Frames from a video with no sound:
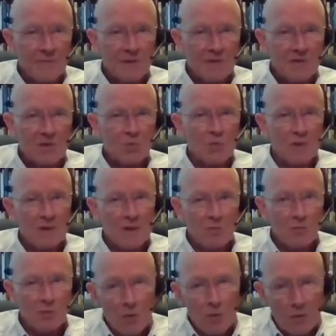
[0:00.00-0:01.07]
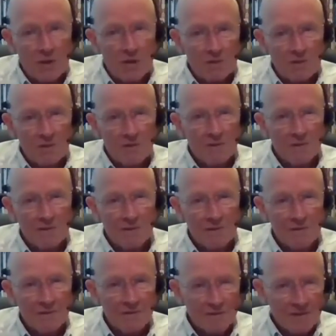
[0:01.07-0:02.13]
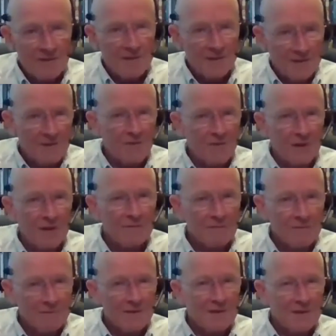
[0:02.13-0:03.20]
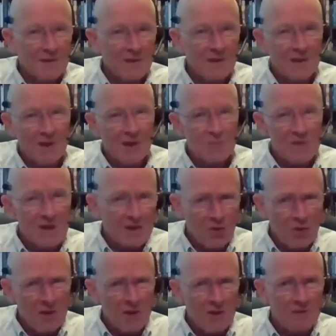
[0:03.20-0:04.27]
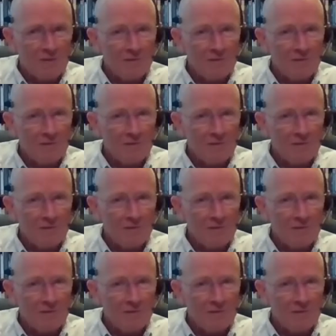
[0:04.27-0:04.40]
So when I roll it, right, it comes out crooked.